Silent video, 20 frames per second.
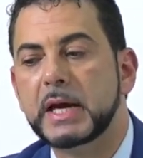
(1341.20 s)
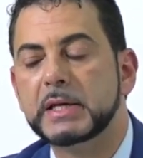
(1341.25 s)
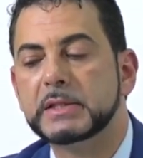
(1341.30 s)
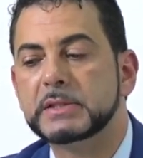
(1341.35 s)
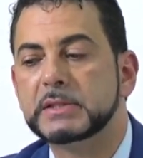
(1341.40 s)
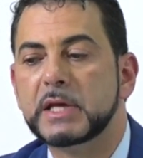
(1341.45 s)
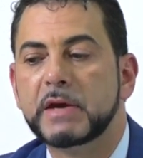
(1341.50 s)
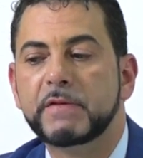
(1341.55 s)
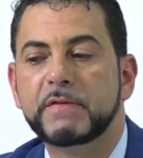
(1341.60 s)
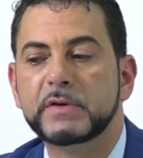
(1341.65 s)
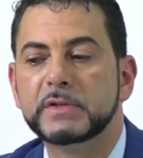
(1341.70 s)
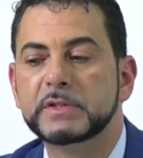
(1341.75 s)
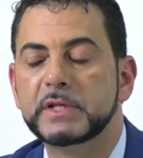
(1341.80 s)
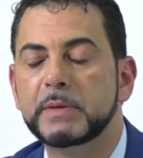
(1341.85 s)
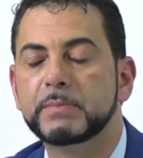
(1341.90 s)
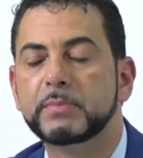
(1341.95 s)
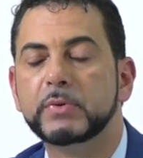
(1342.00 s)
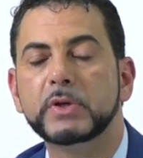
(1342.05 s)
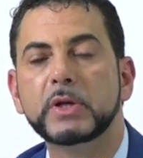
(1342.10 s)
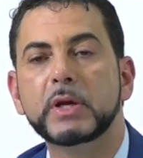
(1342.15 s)
Say for
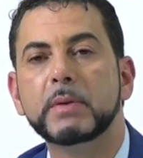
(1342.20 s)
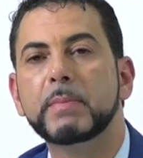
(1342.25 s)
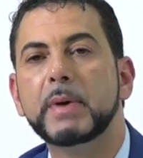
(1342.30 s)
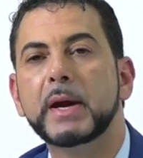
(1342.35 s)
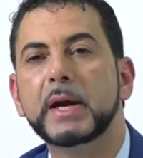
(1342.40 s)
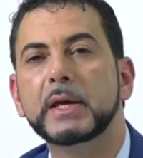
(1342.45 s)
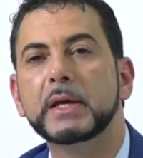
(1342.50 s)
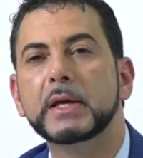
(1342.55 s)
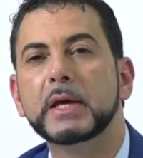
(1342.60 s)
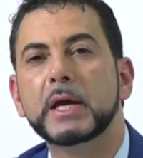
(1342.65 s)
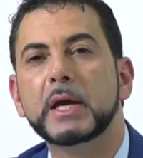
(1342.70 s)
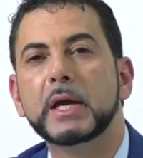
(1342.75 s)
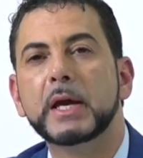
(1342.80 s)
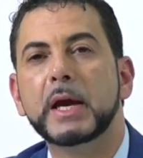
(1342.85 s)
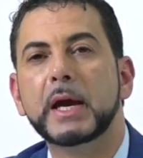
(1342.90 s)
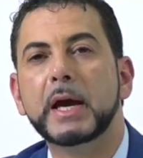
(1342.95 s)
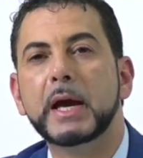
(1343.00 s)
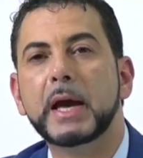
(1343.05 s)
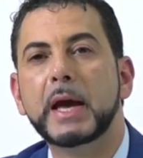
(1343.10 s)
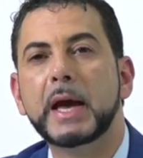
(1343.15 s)
example, you may
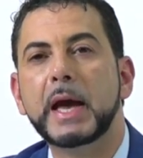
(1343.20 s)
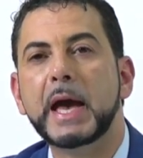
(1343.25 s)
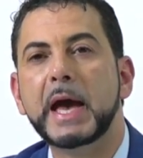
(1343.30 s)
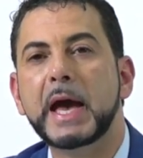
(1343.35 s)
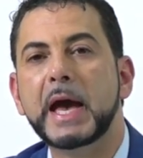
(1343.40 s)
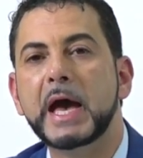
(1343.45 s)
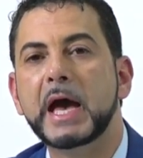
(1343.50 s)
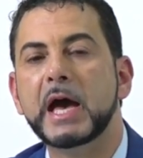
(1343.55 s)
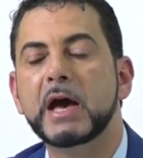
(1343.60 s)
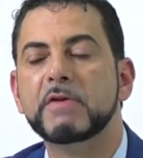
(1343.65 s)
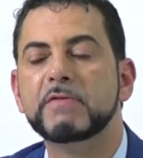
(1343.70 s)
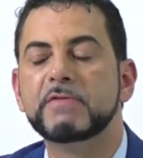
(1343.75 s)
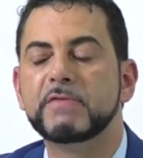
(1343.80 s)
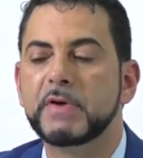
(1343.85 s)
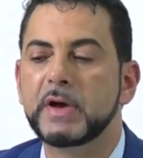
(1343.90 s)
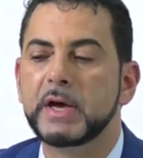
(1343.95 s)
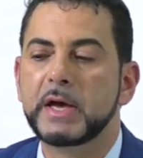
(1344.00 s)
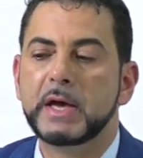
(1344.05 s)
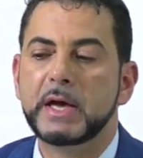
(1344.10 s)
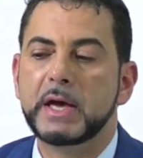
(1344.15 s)
have
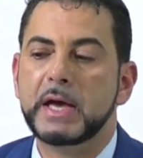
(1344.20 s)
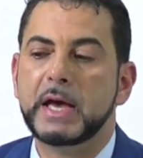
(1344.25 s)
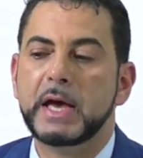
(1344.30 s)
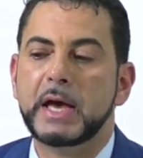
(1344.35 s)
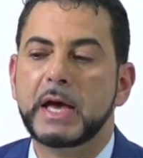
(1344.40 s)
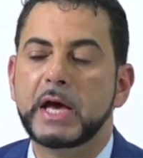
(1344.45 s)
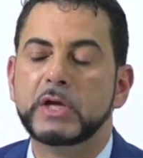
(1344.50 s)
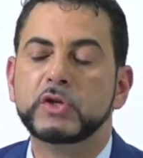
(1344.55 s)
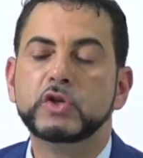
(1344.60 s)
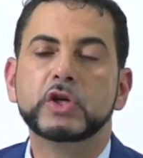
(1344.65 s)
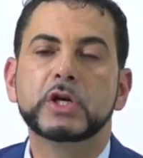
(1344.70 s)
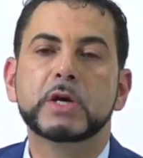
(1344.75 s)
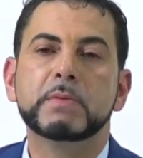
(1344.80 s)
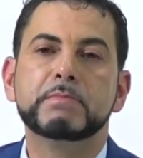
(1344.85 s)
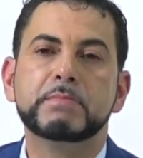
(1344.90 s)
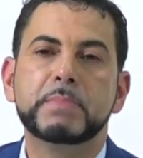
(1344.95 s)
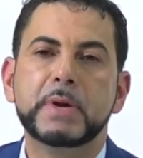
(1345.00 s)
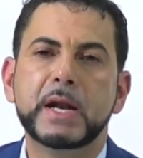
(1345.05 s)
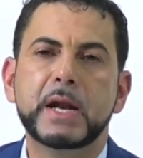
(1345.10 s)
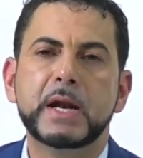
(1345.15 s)
a new
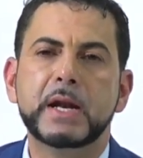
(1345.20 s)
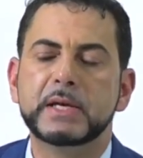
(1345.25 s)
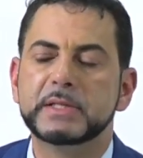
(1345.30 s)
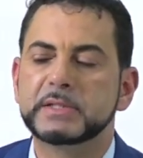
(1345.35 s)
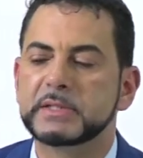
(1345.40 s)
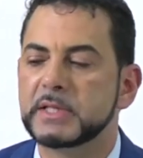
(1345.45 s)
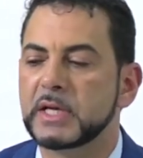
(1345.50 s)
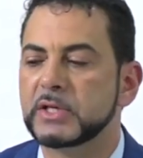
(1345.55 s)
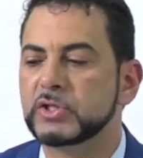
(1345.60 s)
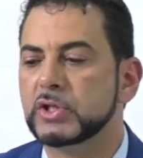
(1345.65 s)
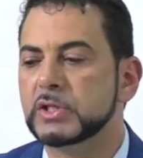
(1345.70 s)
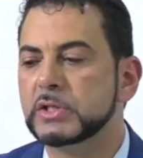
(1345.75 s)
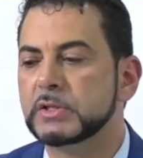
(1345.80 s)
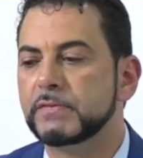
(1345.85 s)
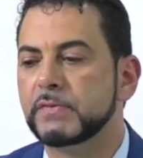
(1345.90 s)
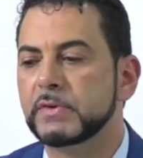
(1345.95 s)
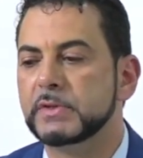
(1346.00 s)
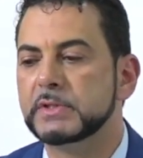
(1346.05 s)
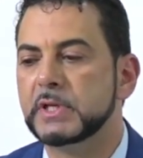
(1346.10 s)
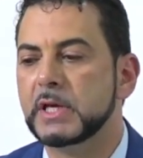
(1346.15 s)
competitor, such as
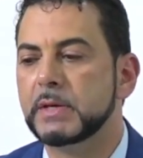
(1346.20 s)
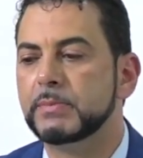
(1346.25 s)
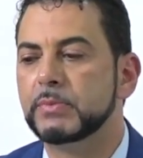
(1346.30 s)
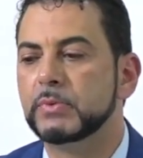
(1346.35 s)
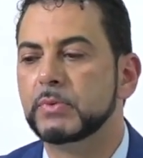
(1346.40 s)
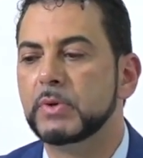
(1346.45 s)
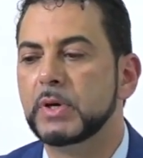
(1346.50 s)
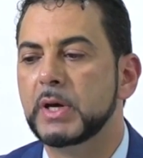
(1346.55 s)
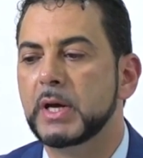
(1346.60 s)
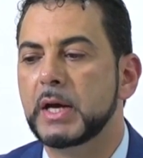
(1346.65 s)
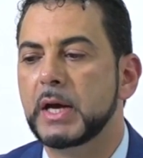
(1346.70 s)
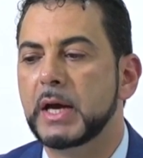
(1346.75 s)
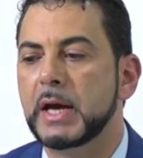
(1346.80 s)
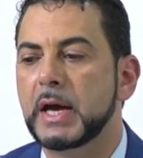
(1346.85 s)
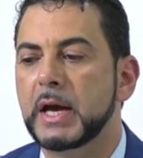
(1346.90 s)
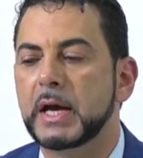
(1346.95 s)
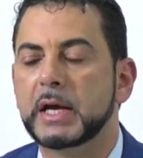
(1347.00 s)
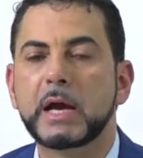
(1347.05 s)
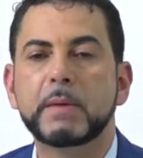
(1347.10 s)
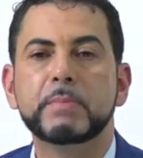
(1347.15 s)
for example,
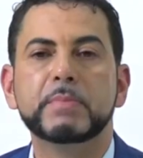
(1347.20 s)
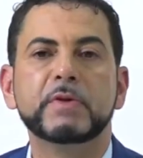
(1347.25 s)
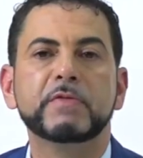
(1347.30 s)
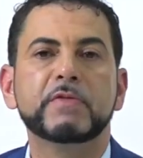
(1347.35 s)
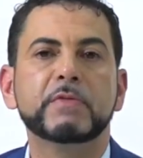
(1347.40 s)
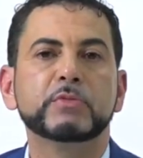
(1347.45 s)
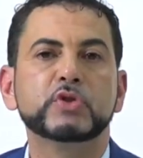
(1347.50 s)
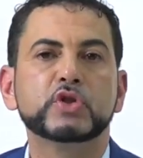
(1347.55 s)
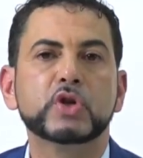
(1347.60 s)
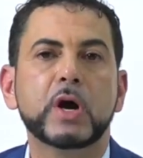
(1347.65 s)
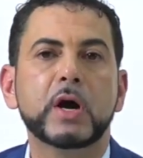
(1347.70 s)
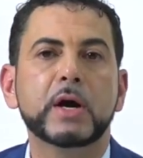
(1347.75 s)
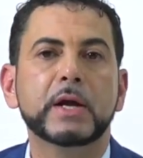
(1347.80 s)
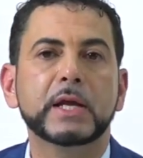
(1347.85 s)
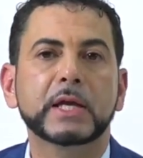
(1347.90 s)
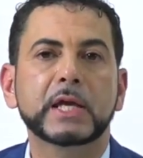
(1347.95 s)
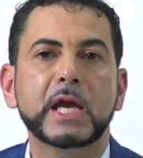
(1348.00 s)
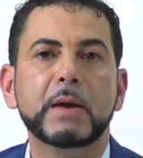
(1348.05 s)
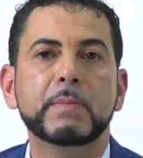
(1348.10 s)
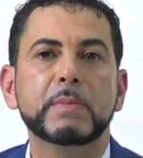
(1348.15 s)
a company from China
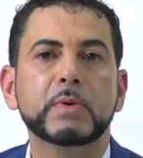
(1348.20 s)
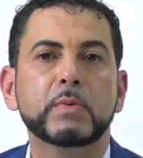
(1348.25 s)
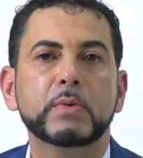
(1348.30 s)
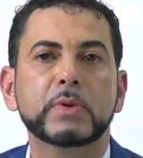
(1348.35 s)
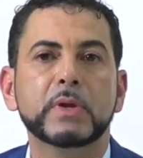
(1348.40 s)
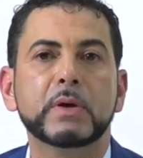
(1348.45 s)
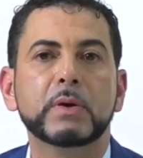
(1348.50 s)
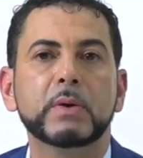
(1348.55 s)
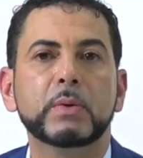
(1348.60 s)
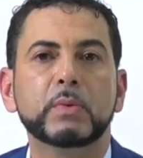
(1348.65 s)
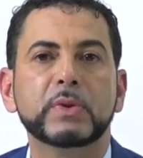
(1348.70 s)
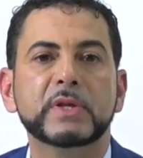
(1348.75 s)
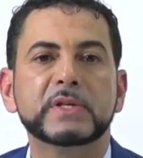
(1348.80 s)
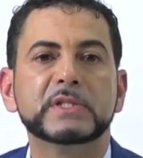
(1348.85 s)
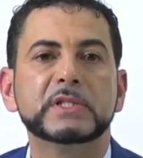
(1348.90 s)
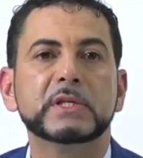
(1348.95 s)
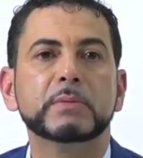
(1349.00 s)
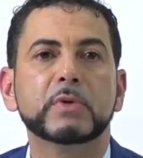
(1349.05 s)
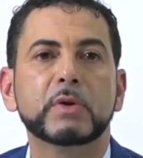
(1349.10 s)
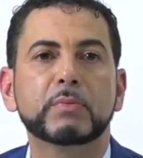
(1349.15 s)
coming with a
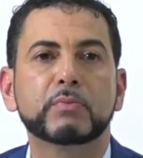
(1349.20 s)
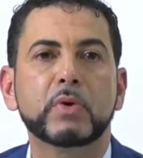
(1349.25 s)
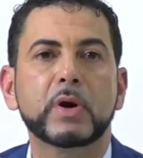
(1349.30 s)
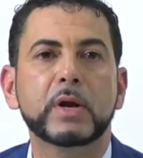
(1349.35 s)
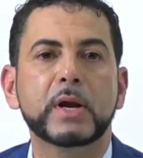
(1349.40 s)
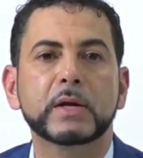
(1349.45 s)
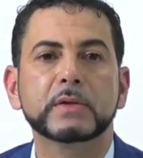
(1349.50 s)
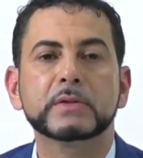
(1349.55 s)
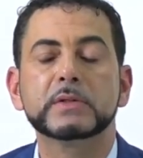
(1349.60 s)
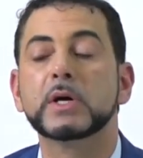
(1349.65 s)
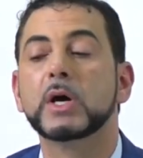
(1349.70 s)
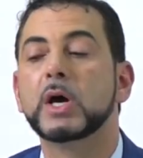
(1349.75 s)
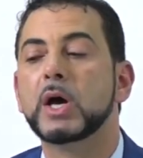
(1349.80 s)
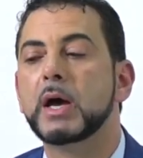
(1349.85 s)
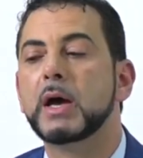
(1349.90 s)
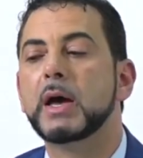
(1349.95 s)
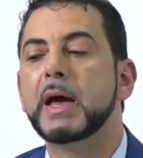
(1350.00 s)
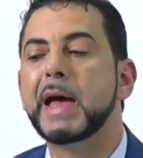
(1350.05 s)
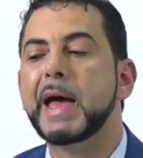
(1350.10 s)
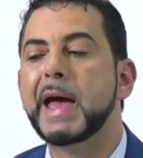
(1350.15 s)
similar product.
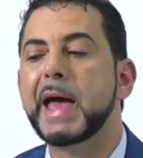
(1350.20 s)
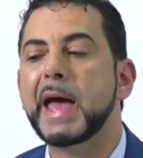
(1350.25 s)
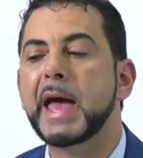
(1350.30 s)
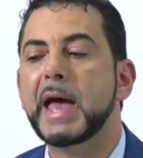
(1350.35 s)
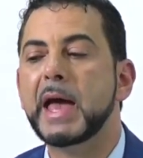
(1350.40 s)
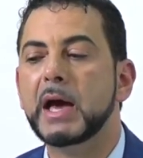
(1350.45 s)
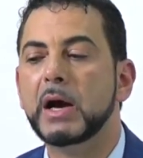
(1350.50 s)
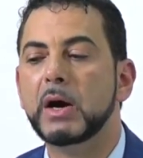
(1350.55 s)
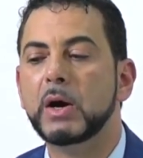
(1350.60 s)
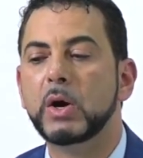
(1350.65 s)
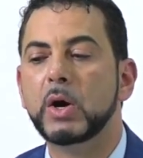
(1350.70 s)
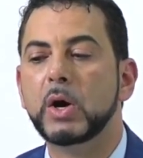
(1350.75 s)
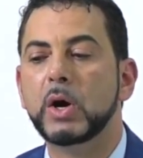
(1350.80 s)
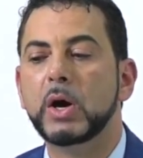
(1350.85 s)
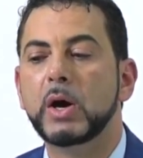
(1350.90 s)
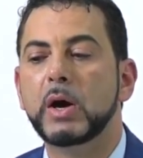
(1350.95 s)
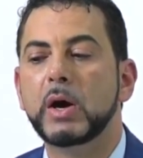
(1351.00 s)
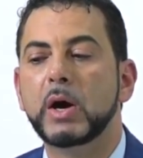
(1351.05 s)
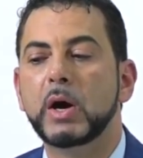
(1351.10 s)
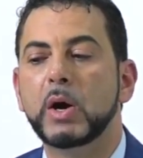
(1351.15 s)
How
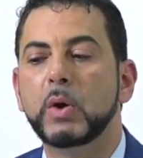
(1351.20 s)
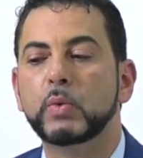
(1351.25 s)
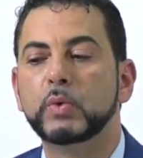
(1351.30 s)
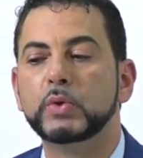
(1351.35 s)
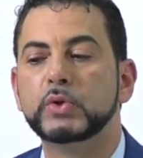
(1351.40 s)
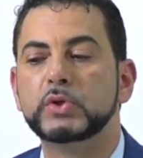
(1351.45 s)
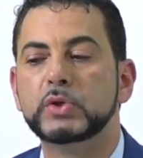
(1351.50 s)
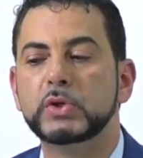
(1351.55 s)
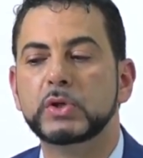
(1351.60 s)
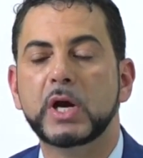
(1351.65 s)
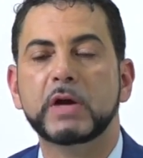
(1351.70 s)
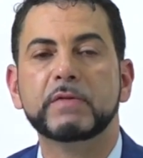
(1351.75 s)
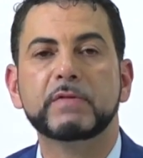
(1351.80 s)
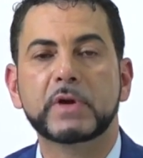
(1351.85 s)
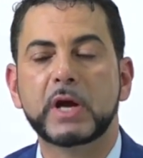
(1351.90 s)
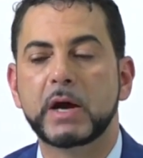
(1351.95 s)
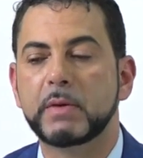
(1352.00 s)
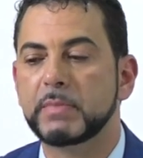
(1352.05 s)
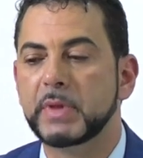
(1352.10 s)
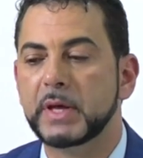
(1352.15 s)
would you
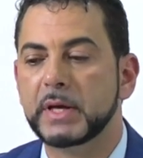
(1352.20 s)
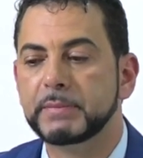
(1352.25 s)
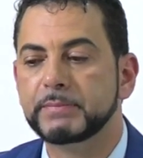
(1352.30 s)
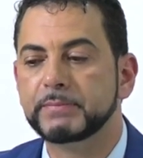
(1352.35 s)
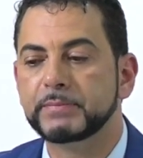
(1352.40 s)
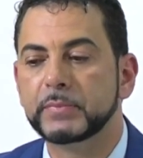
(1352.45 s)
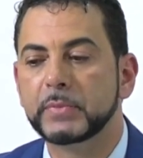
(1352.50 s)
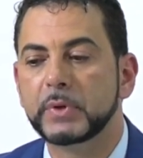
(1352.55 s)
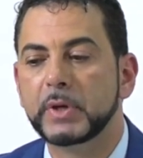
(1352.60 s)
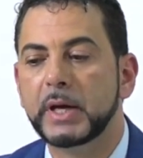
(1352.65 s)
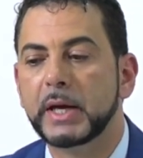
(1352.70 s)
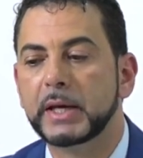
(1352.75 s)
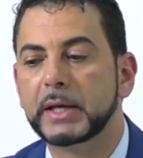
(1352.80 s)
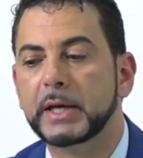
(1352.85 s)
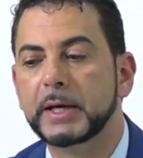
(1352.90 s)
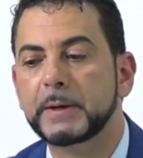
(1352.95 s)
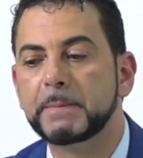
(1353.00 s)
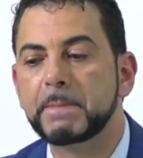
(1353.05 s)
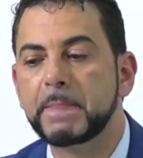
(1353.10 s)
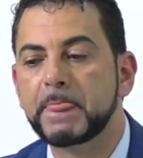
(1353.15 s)
overcome that?
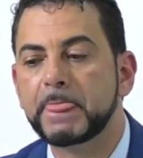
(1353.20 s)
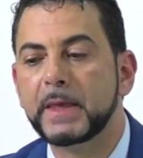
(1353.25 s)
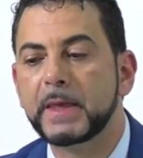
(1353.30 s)
Okay,